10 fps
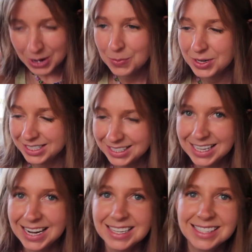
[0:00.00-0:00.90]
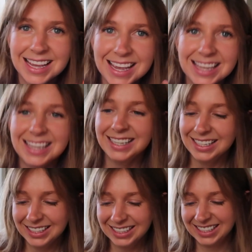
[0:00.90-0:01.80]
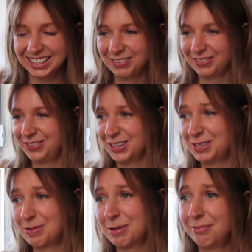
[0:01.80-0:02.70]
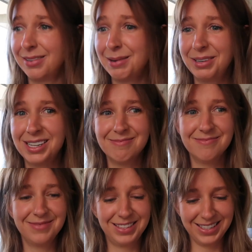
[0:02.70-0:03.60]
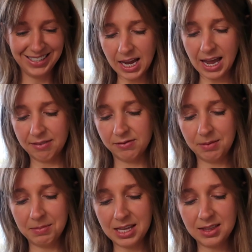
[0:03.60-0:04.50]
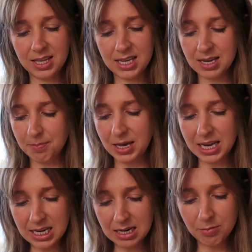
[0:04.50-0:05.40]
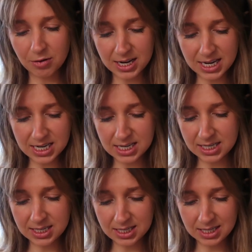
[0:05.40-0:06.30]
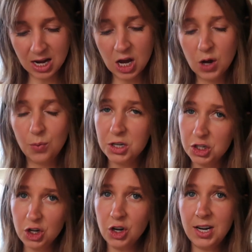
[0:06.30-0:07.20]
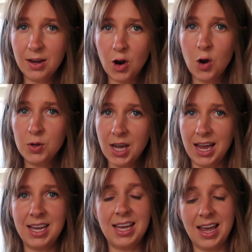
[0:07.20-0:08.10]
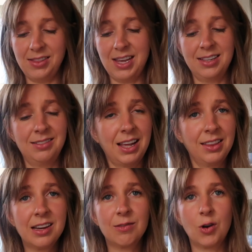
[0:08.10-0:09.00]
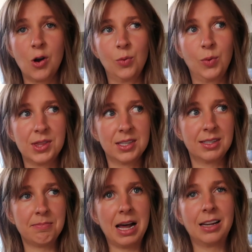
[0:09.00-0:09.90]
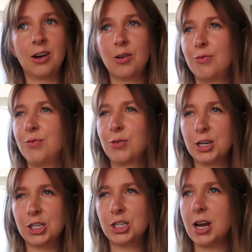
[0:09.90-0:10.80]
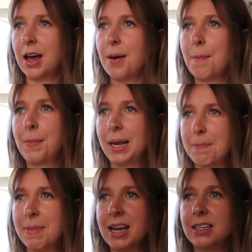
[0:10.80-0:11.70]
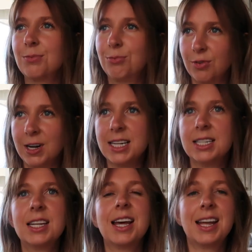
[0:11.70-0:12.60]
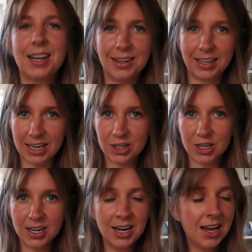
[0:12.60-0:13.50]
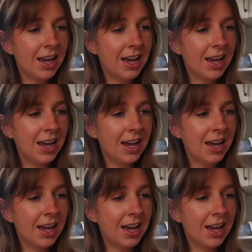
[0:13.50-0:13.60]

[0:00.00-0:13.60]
What can I say? First world problems. I have made the pita bread, which turned out okay, and there is nothing wrong with the smell of freshly baked bread in the kitchen.